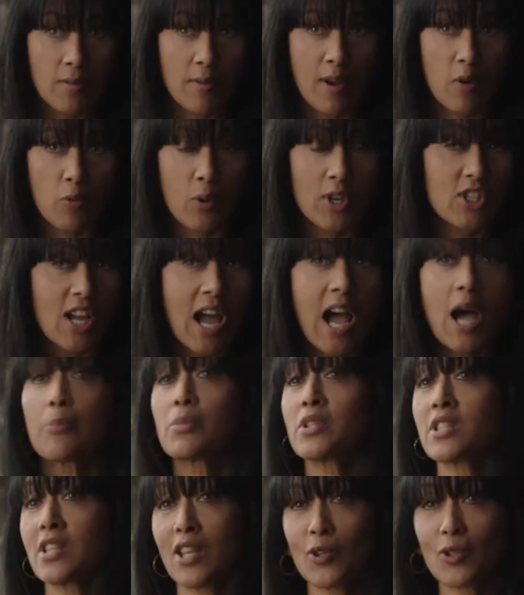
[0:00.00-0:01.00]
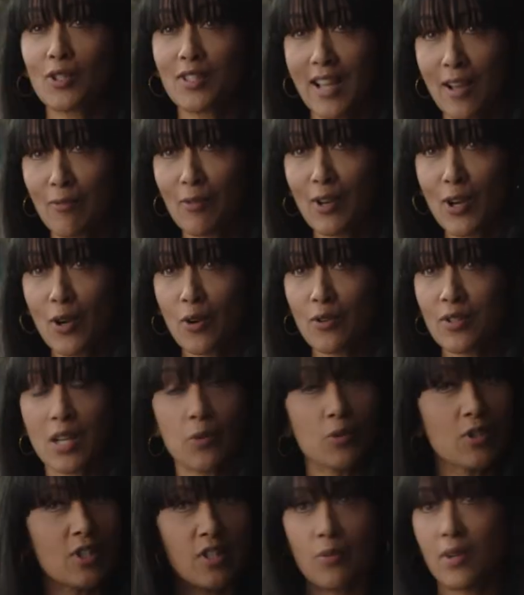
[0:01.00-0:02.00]
about which apps he could download. He
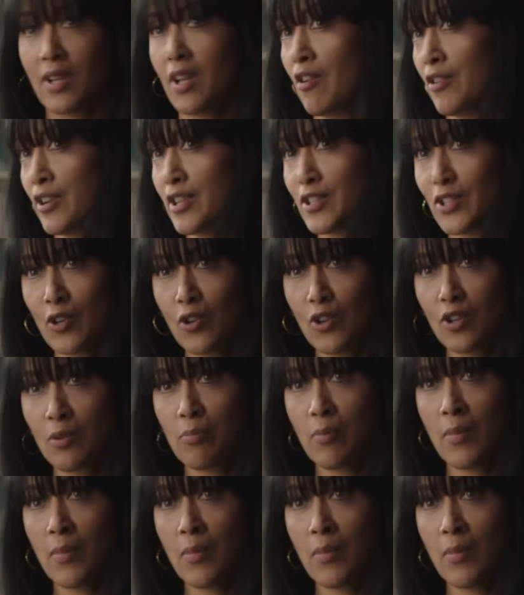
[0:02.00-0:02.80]
was doing it on his own.